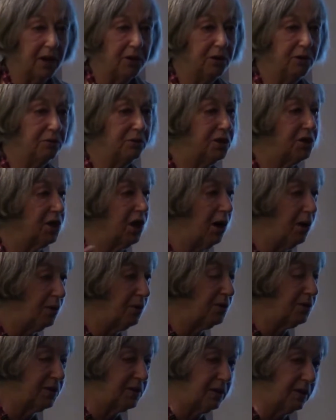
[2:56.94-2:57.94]

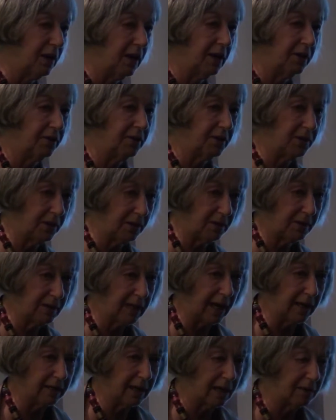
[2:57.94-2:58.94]
the
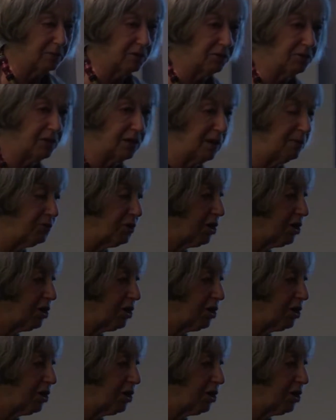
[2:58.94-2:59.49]
Staten Island Museum